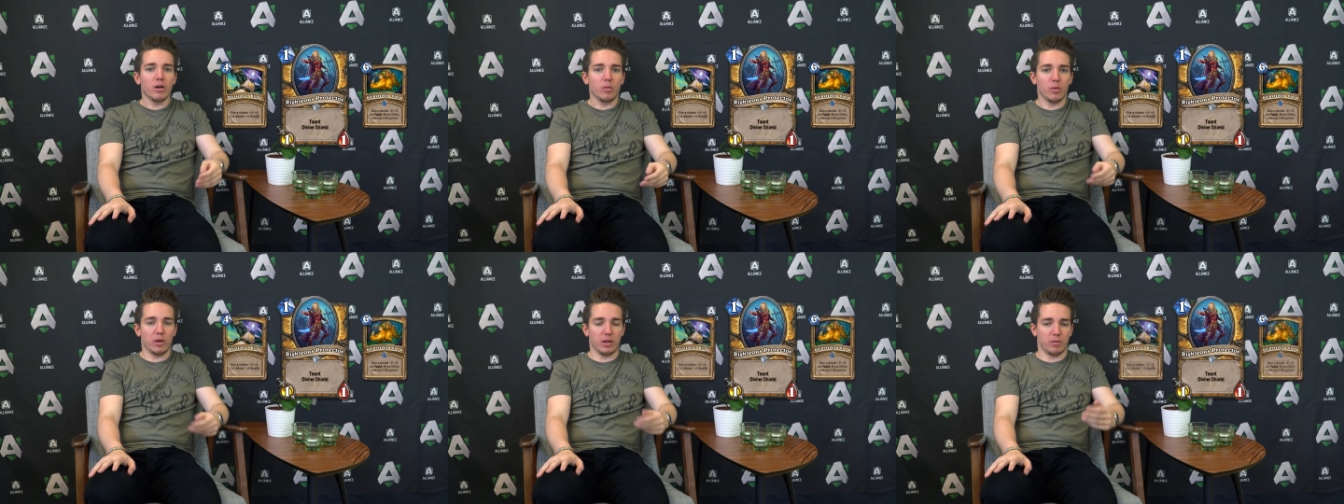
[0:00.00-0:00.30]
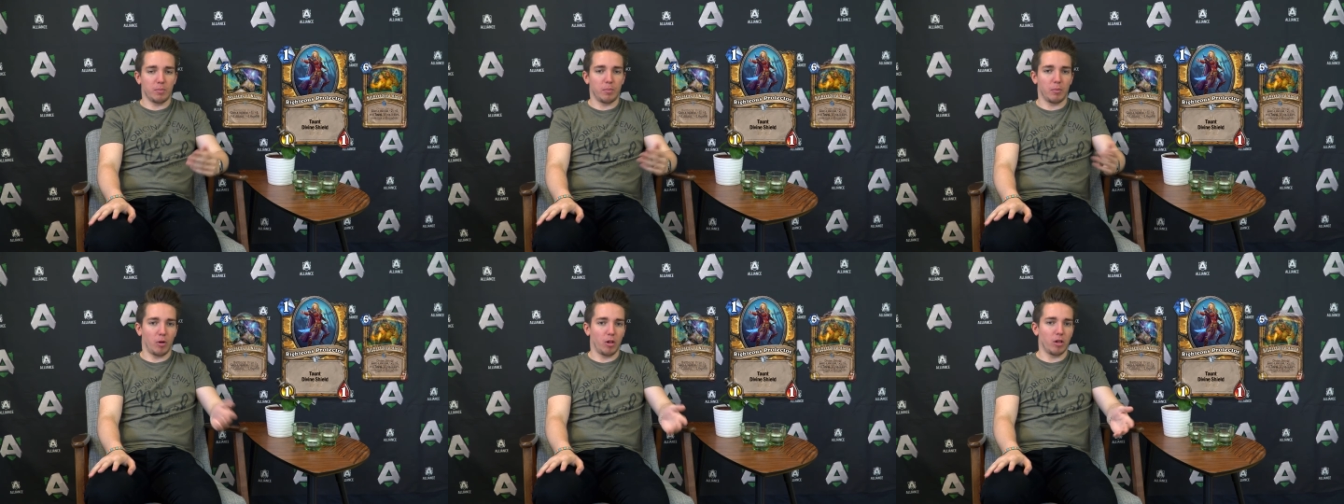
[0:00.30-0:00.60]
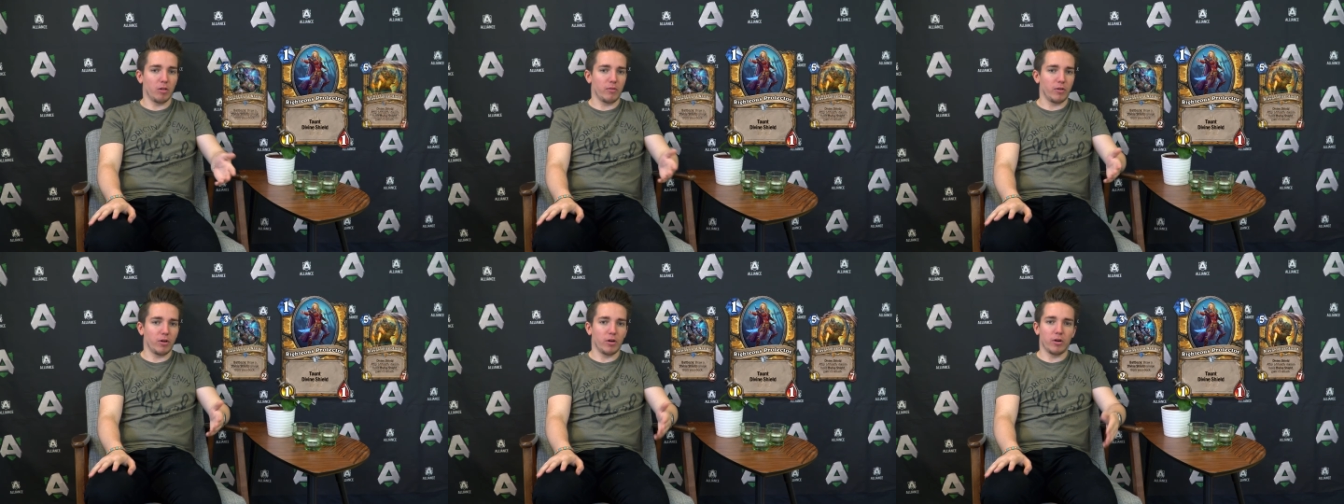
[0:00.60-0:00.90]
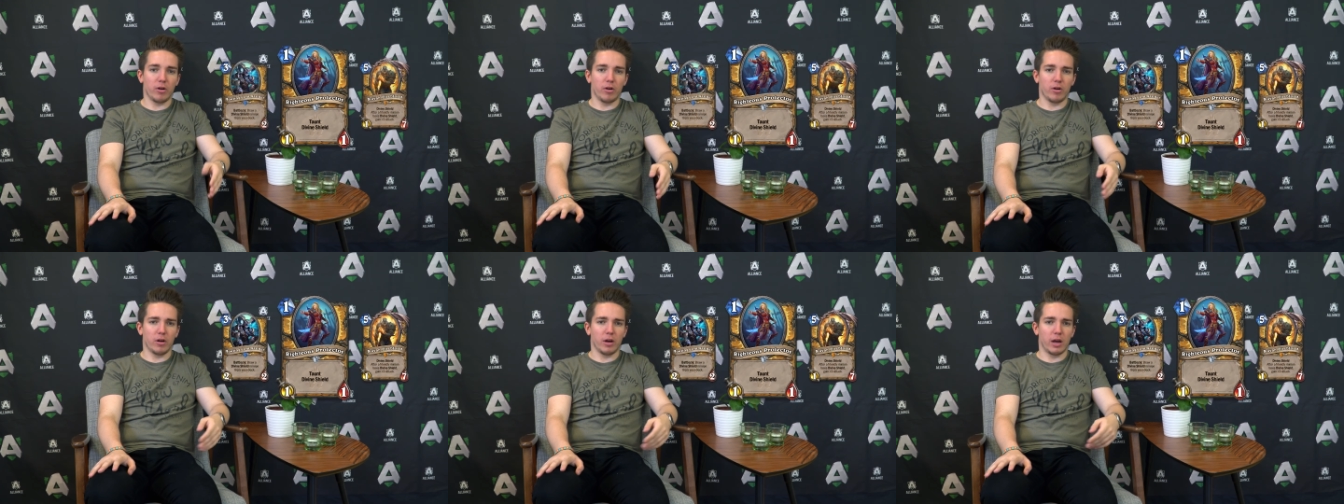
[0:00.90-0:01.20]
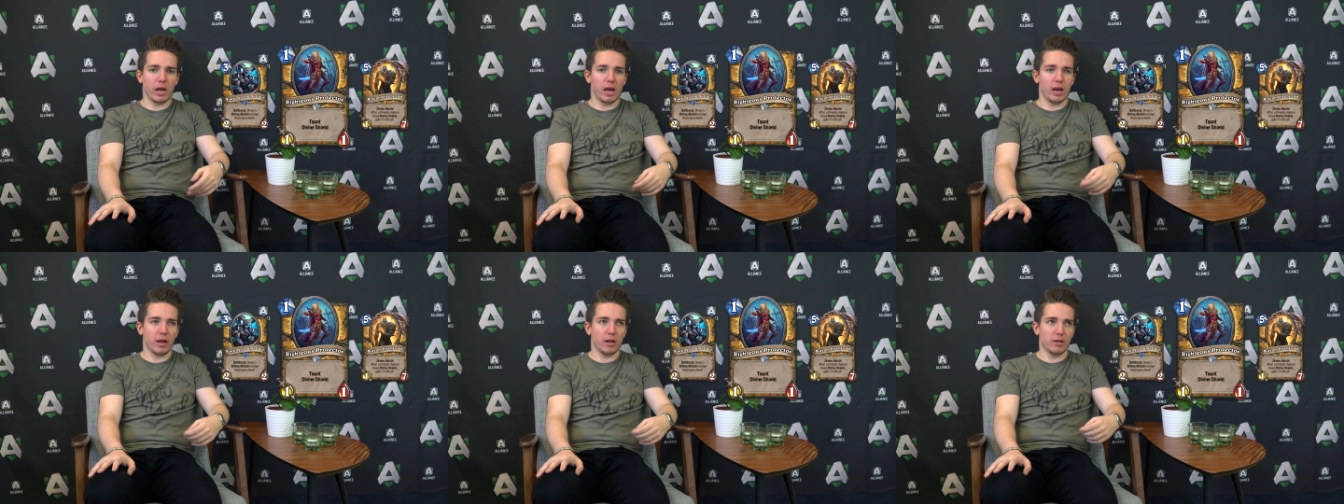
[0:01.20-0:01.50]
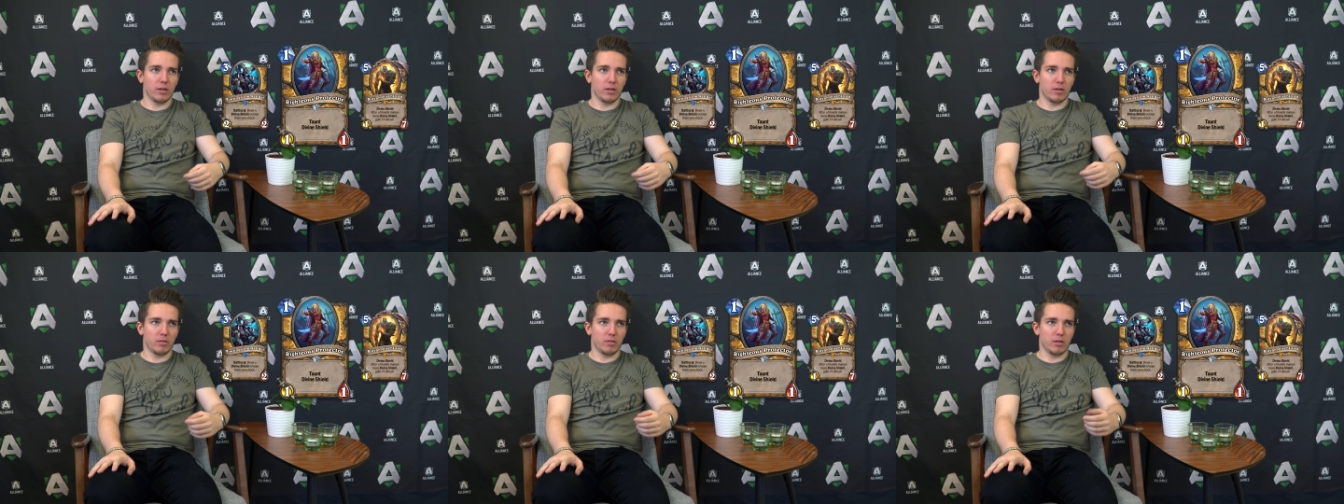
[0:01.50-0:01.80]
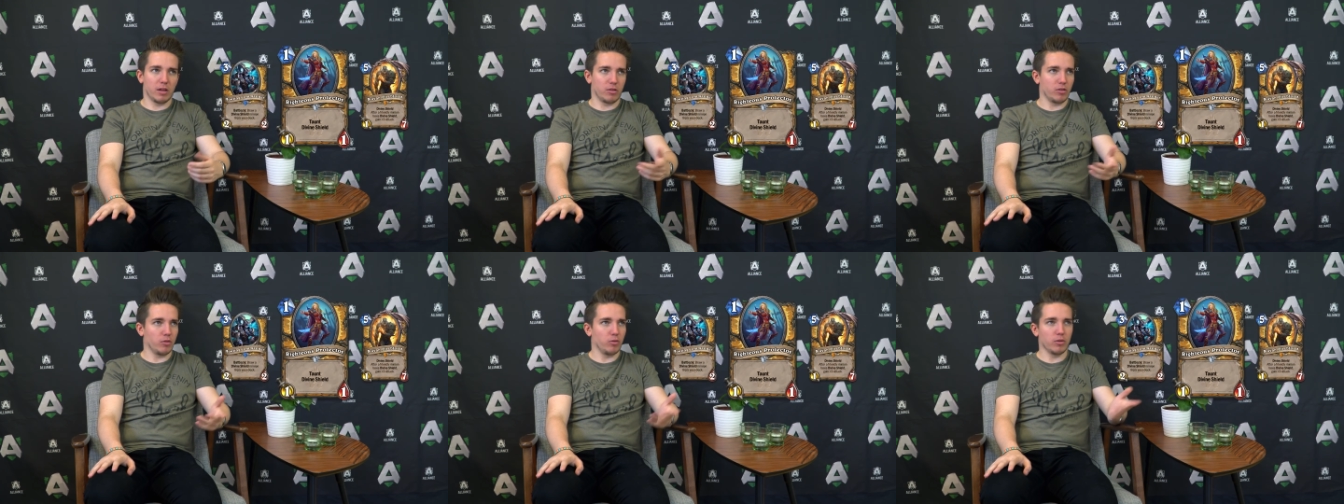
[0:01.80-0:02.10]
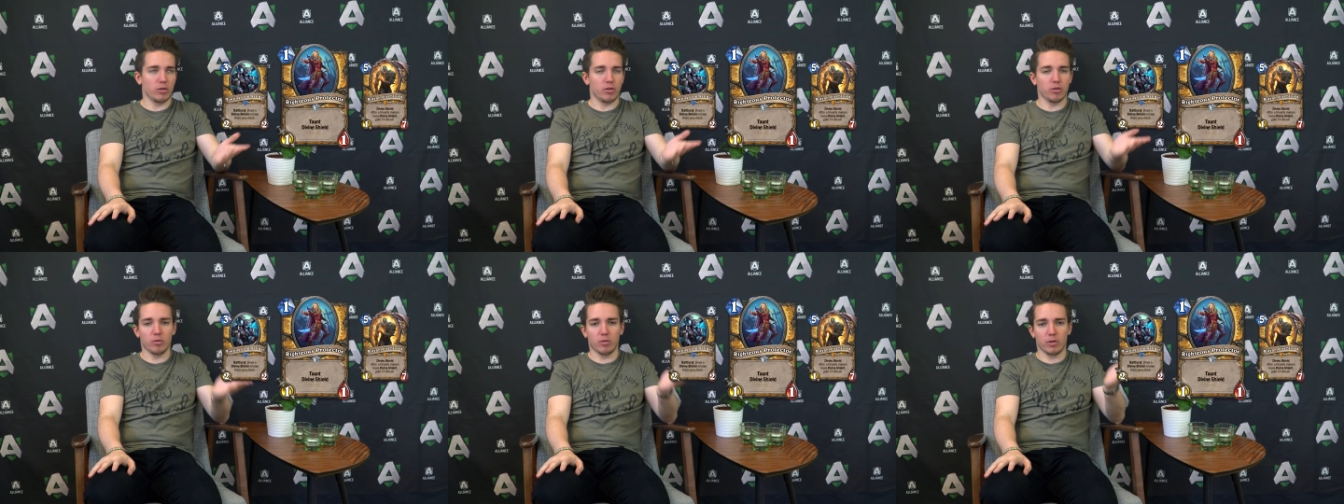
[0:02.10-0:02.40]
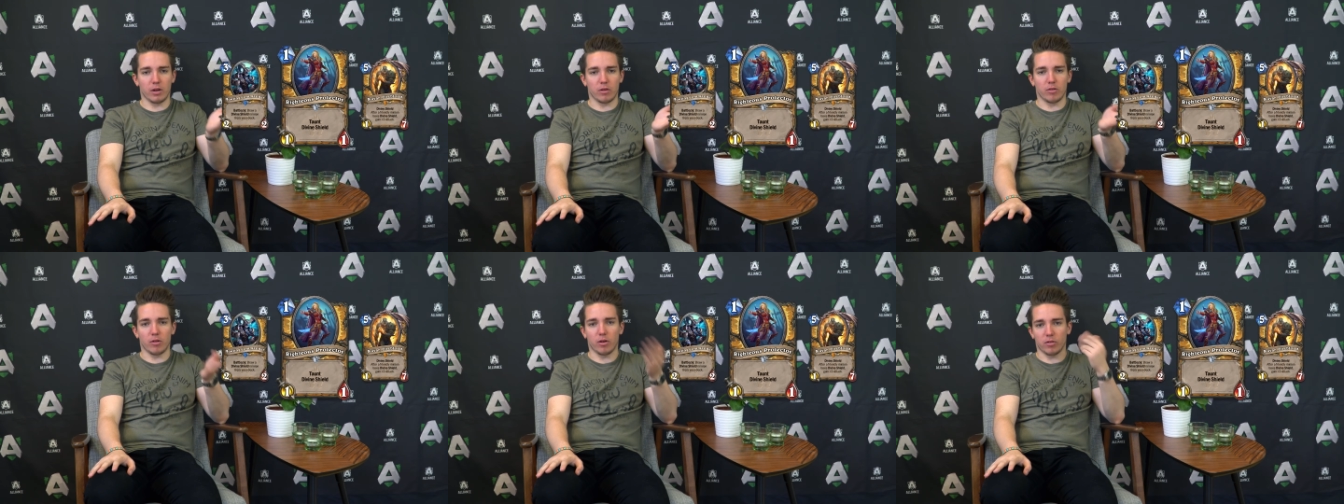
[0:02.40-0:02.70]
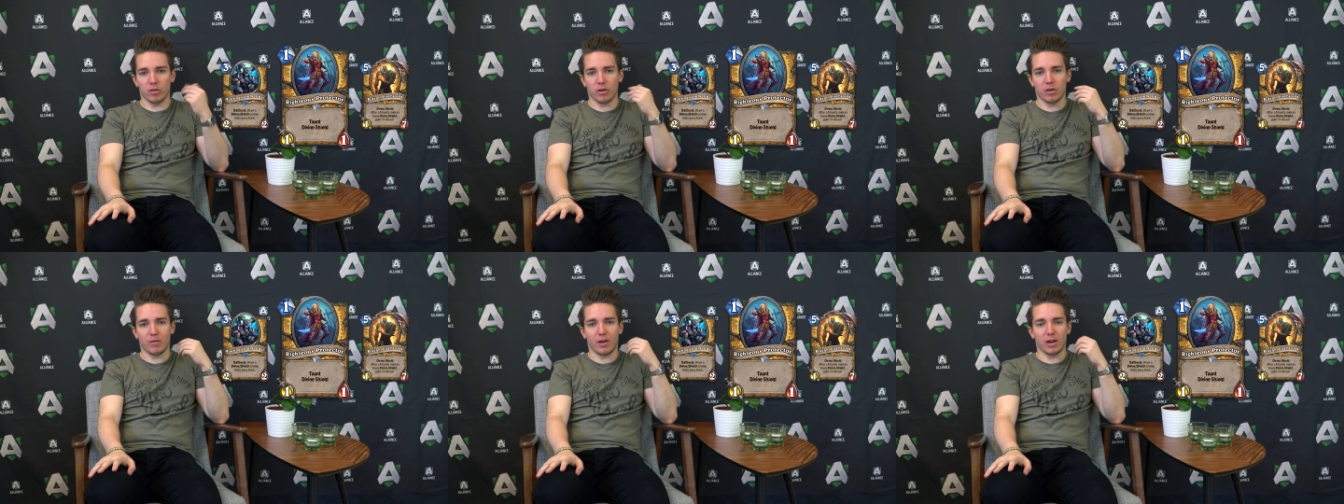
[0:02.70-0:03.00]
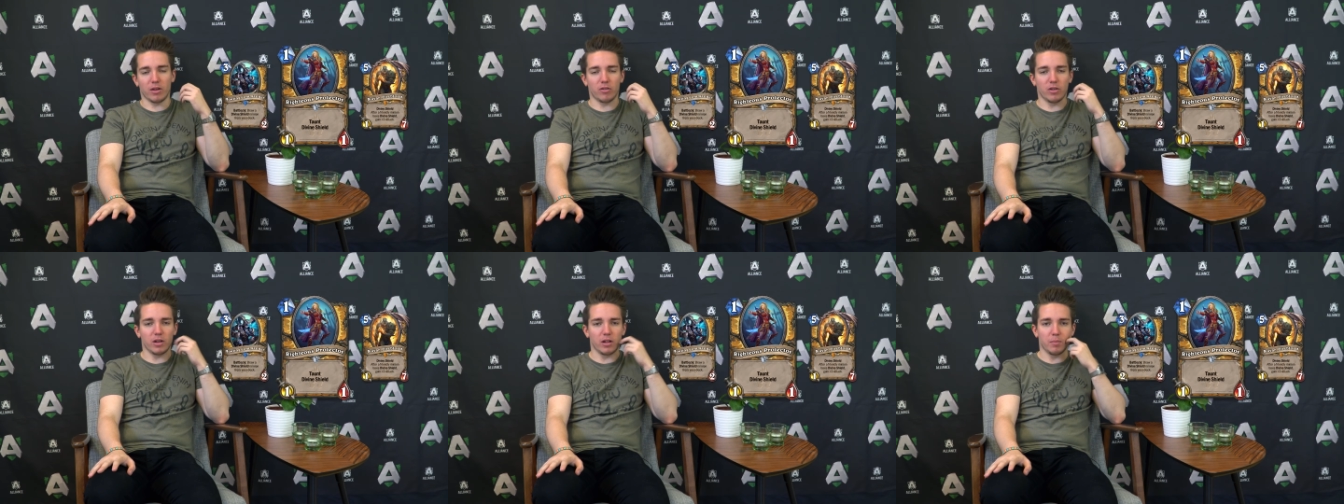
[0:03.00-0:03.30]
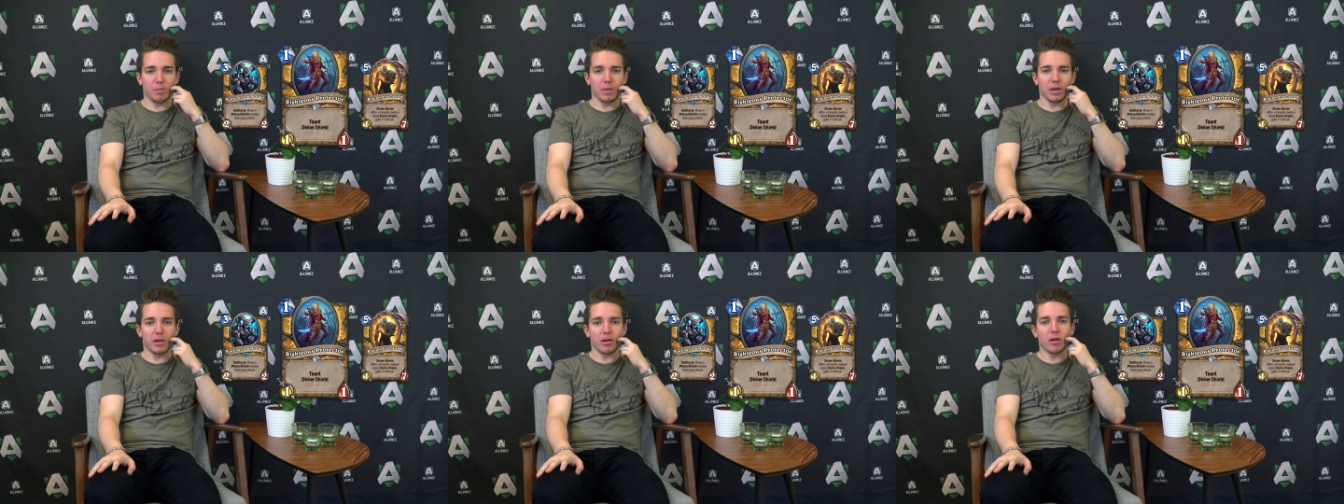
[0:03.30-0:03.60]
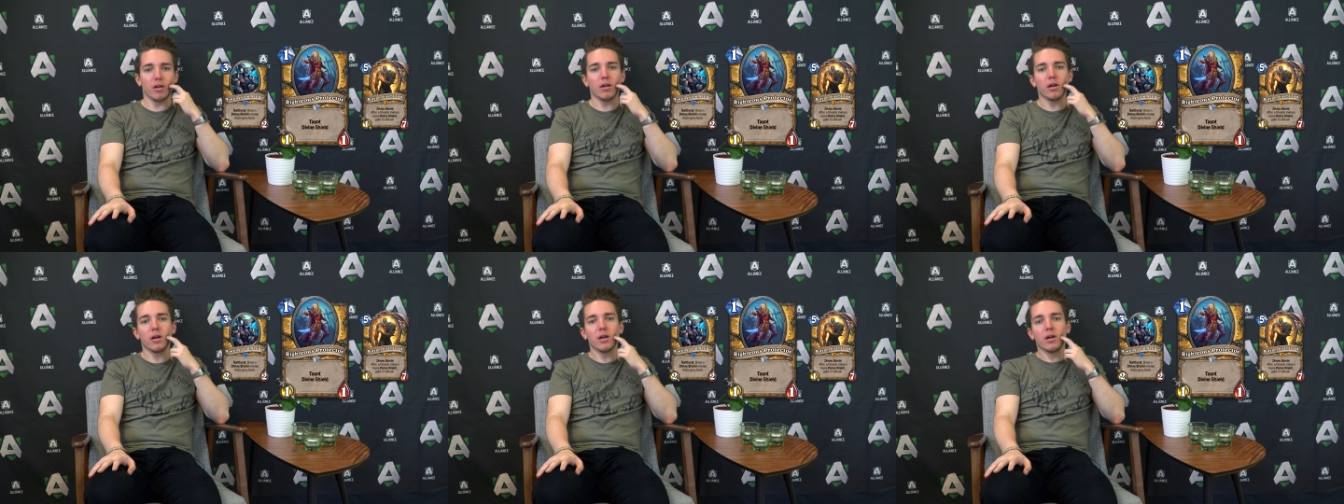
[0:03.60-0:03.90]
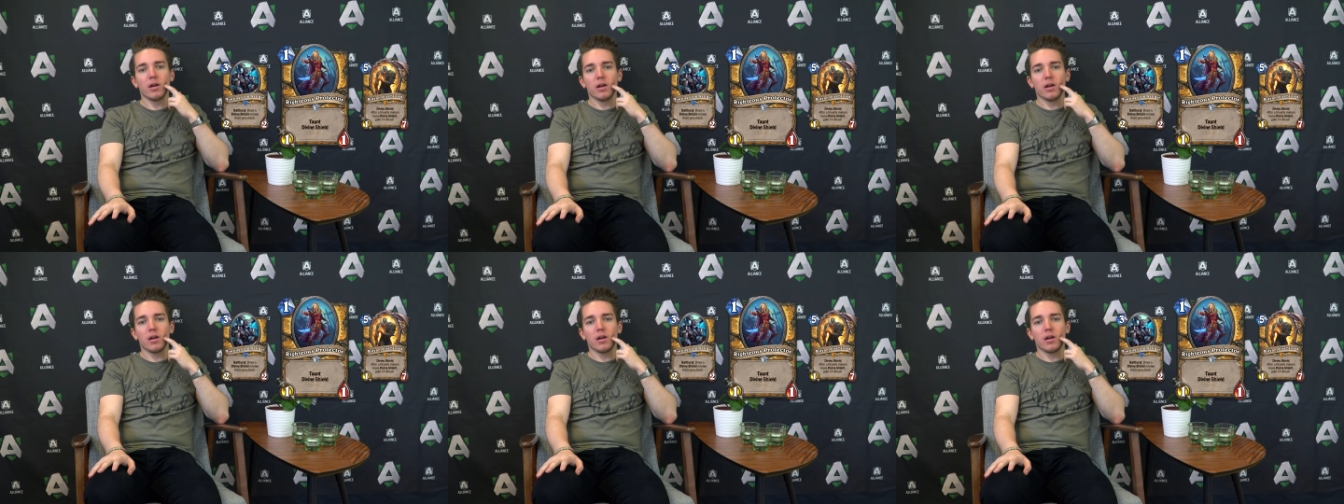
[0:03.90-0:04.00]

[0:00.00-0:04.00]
with Bolivar and the two two that draws a Divine Shield minion.